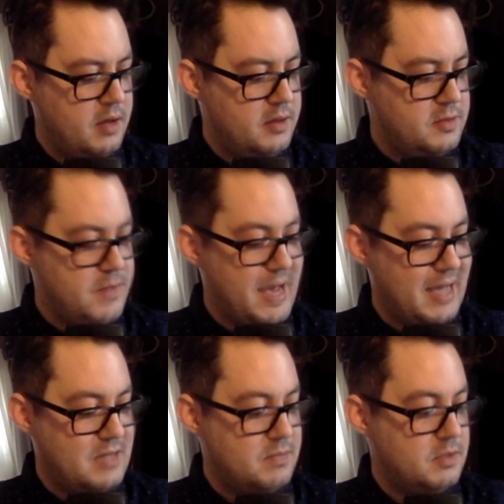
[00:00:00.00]
This bag
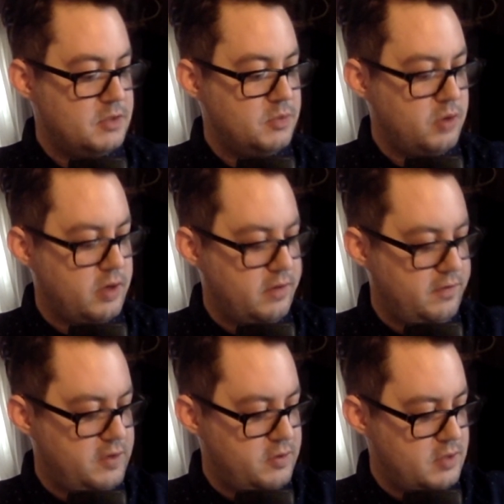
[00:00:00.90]
is much more
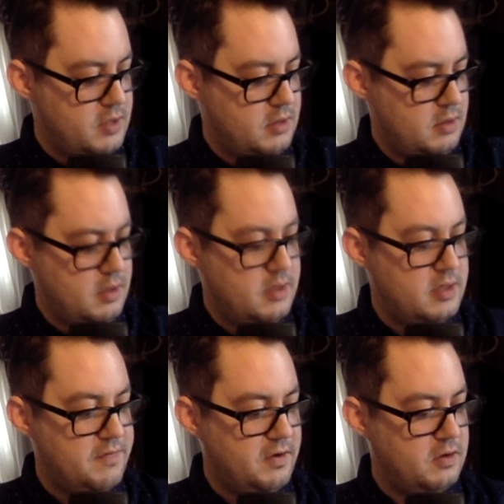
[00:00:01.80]
confusing and
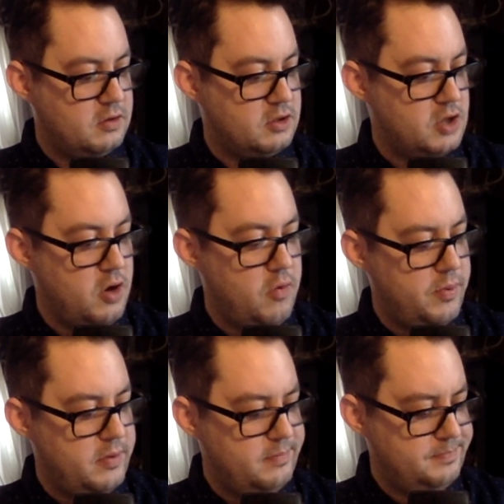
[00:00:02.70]
difficult to
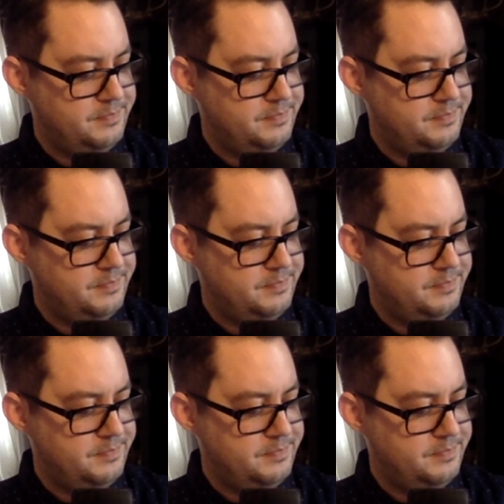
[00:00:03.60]
open